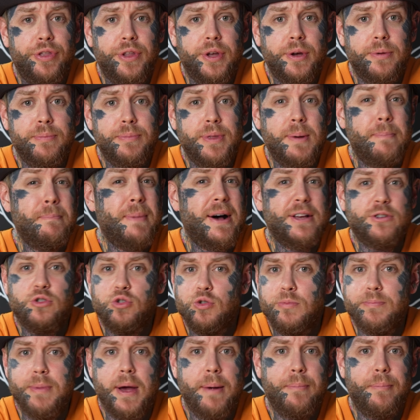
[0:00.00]
them, the
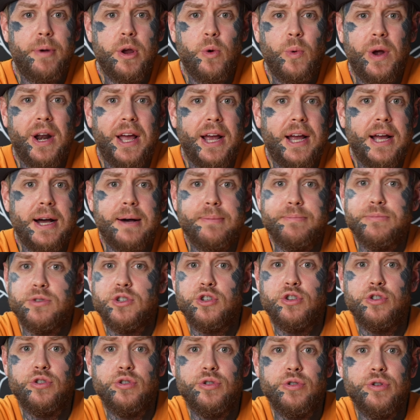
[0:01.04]
muscle memory when it comes
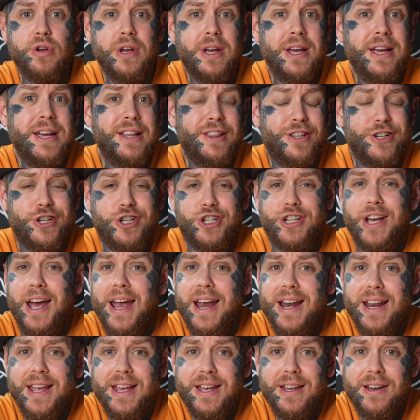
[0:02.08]
to the
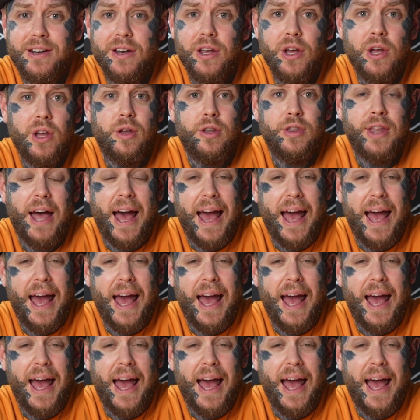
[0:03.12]
shading, the